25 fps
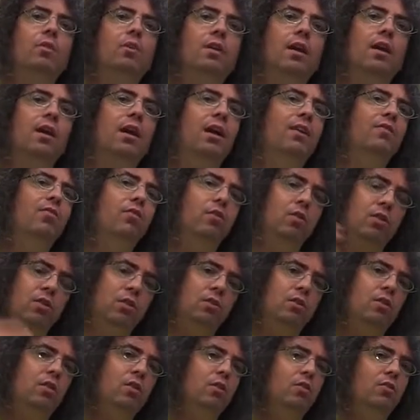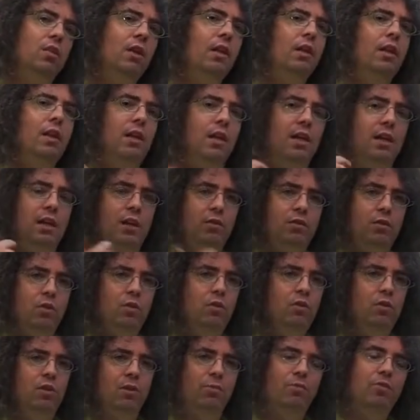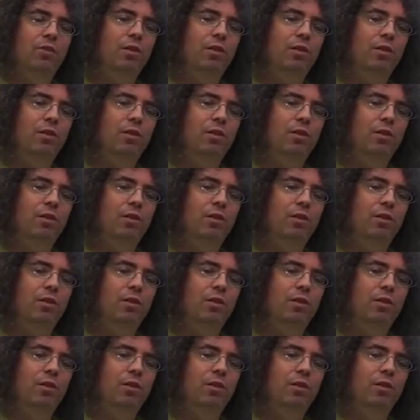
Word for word: Okay, I've learned those and I've used them.